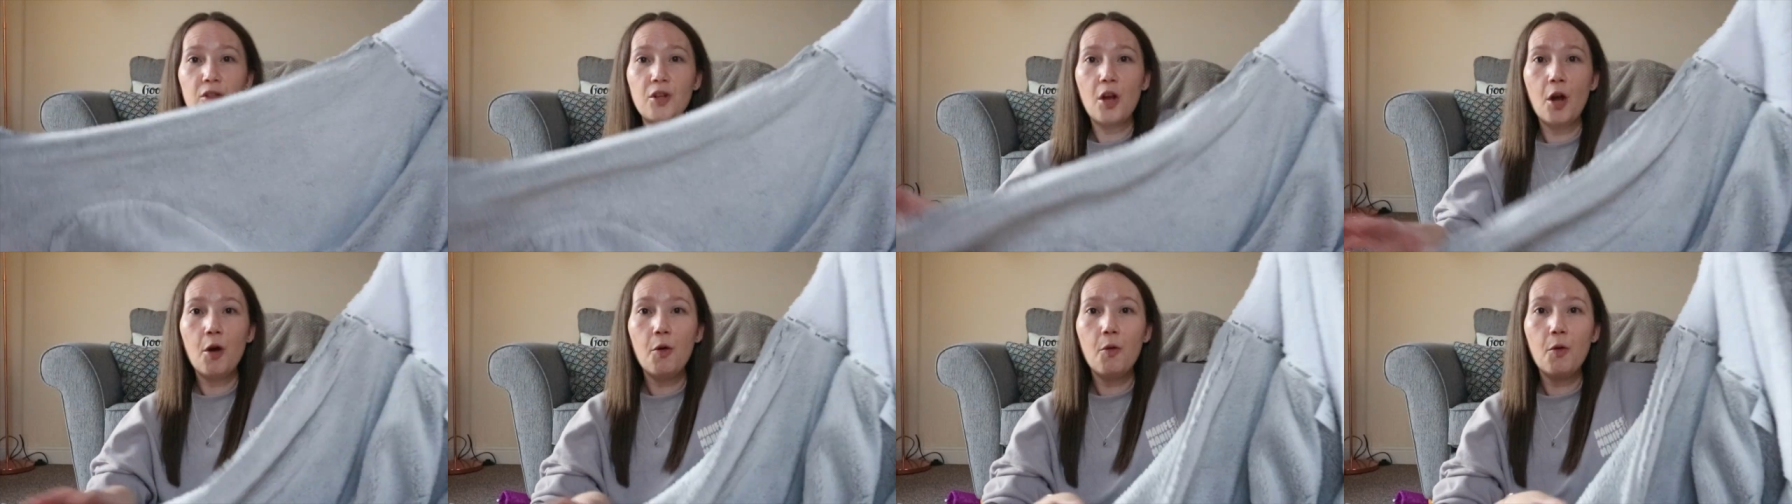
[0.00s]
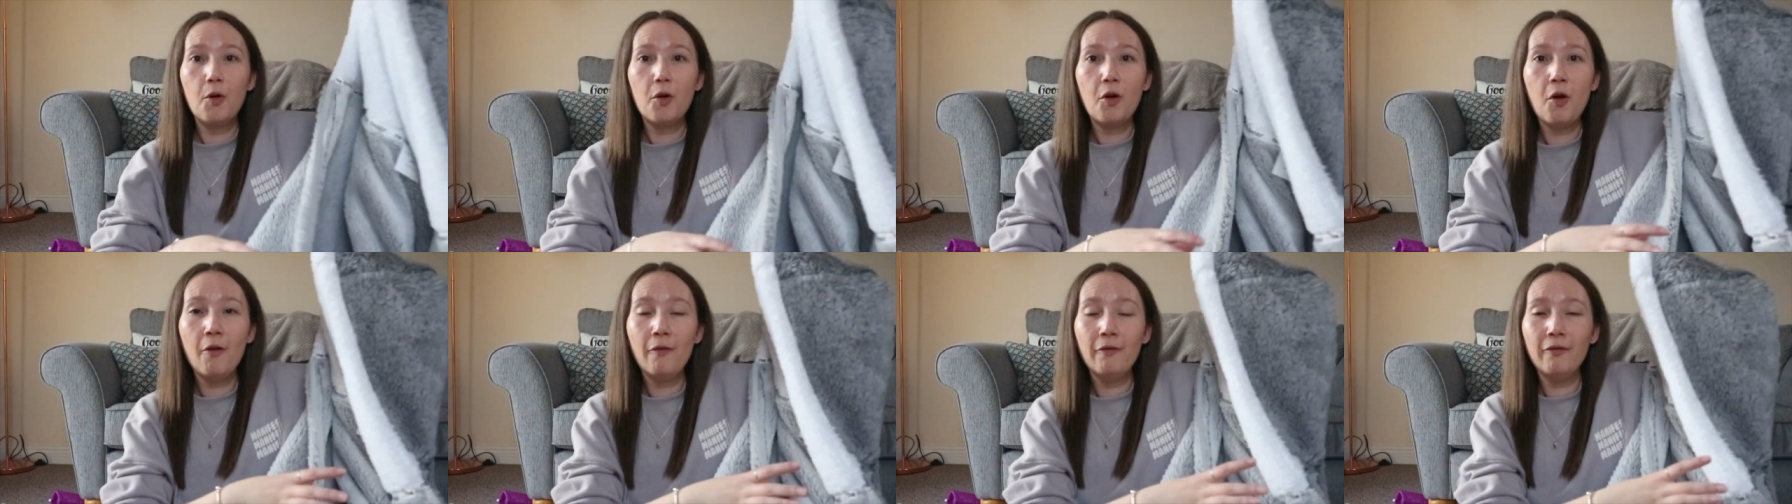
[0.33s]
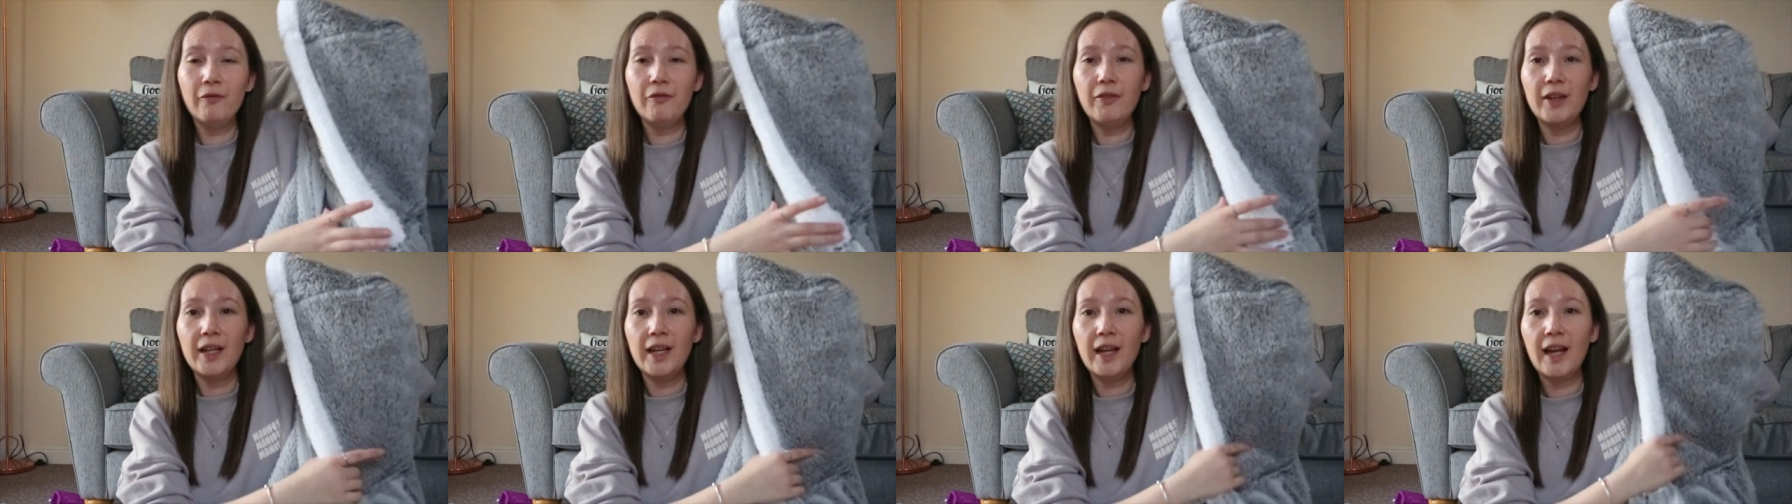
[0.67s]
so
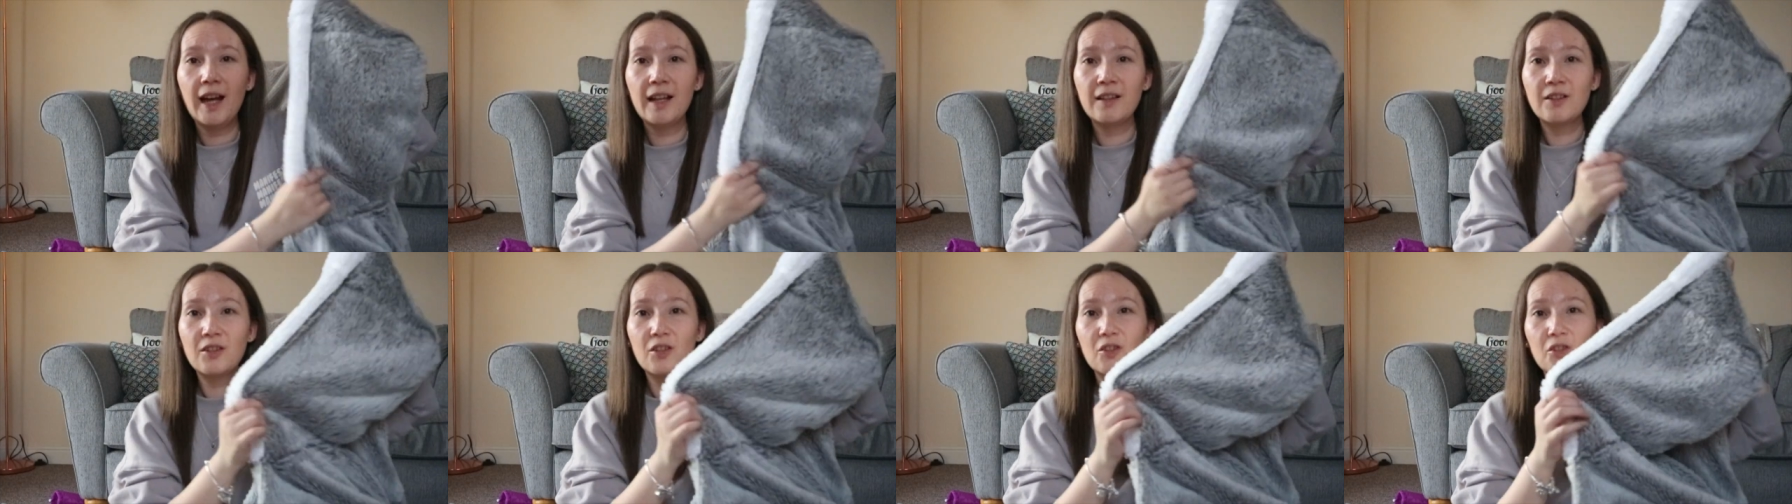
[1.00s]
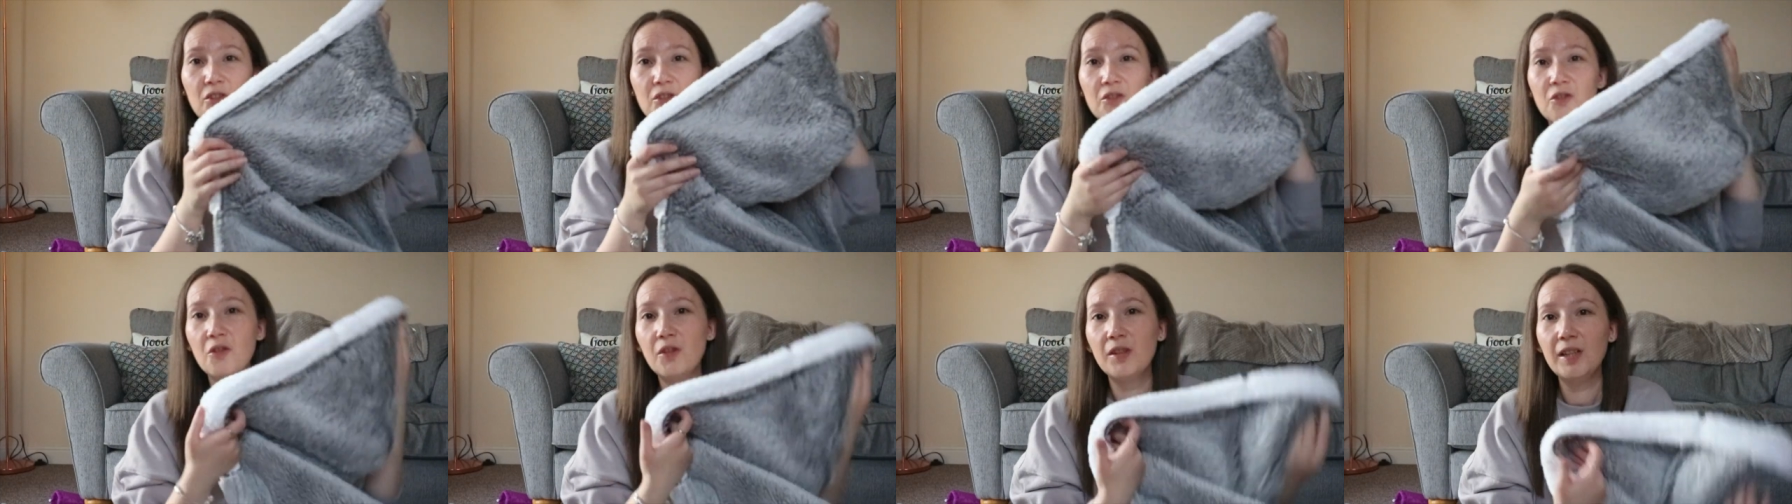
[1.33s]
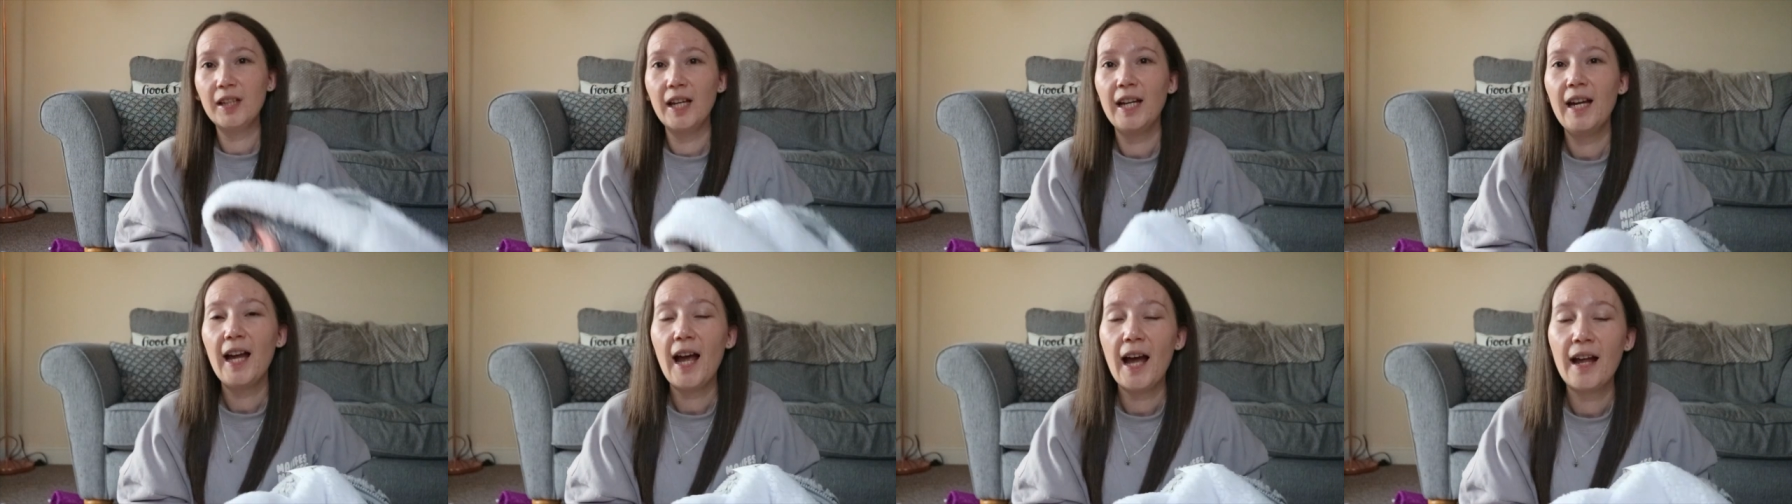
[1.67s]
comfy and
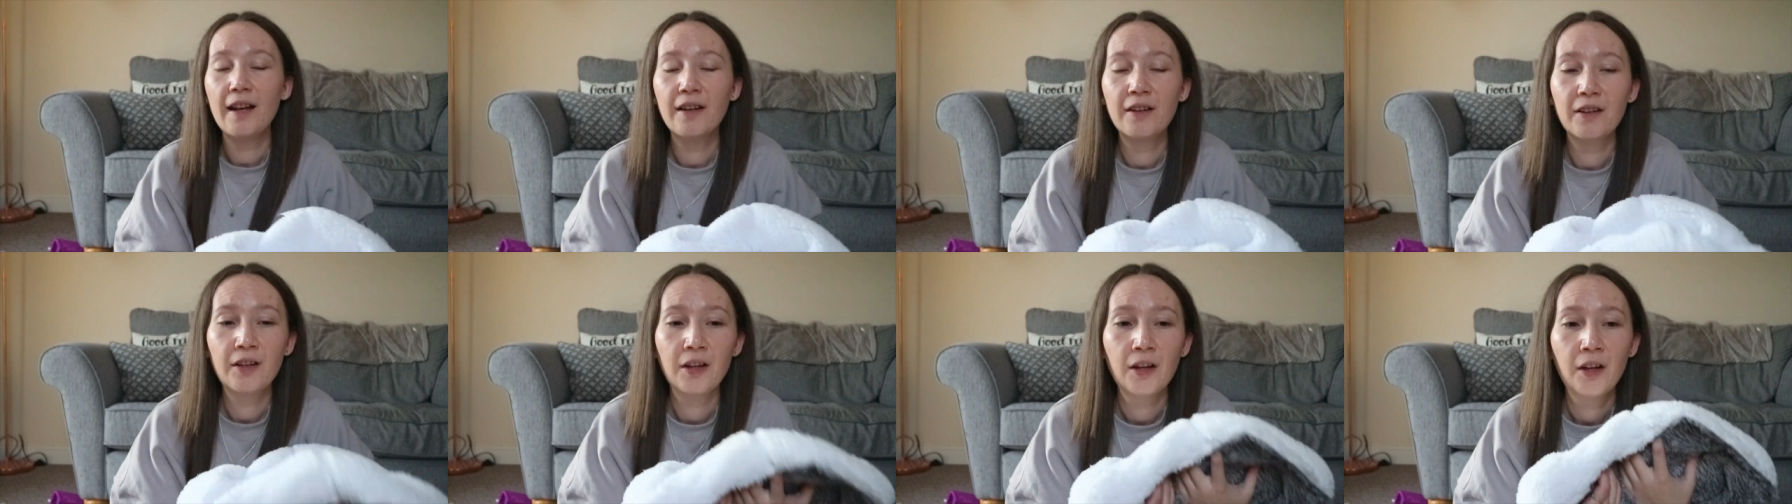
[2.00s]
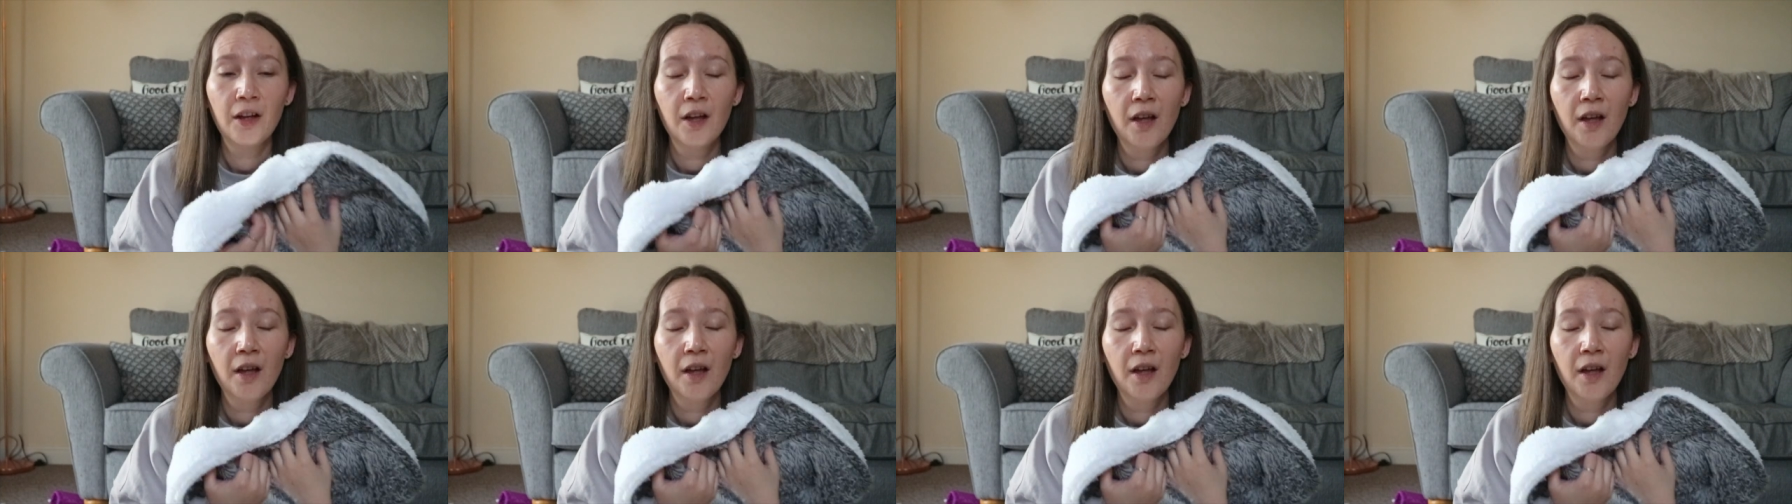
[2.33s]
snuggly. And